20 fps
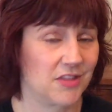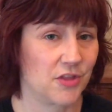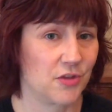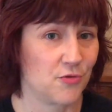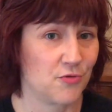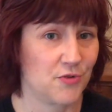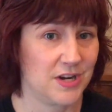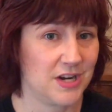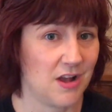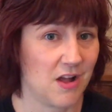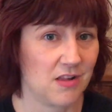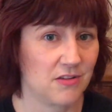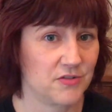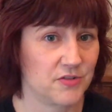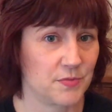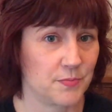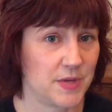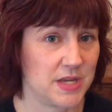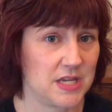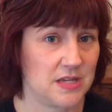$30
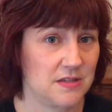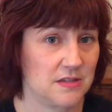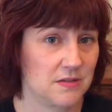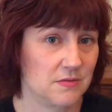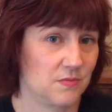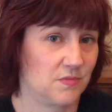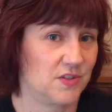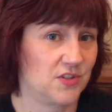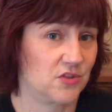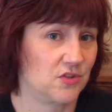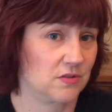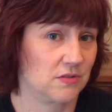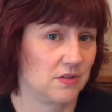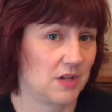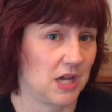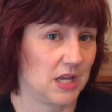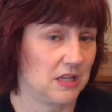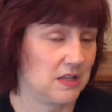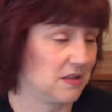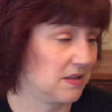a piece, which
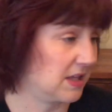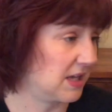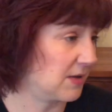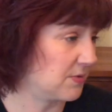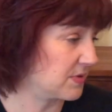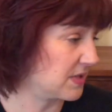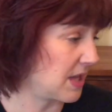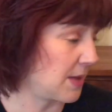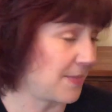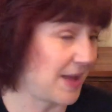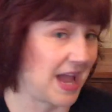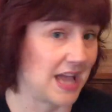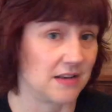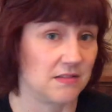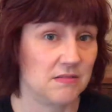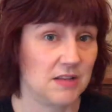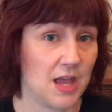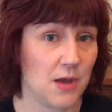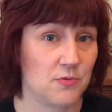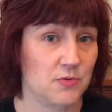I didn't think was that bad.
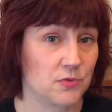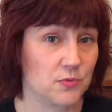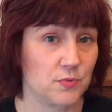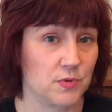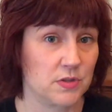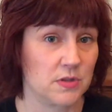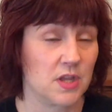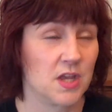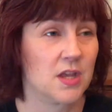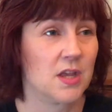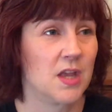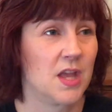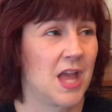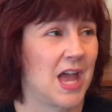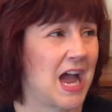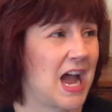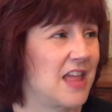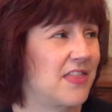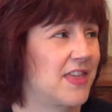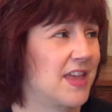That was with,
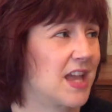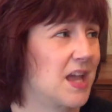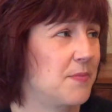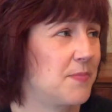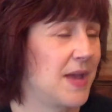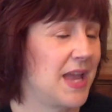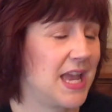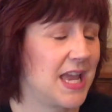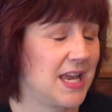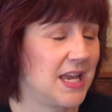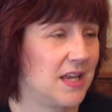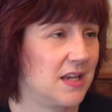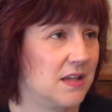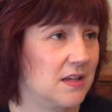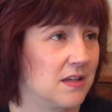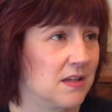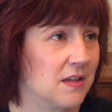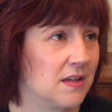I think I paid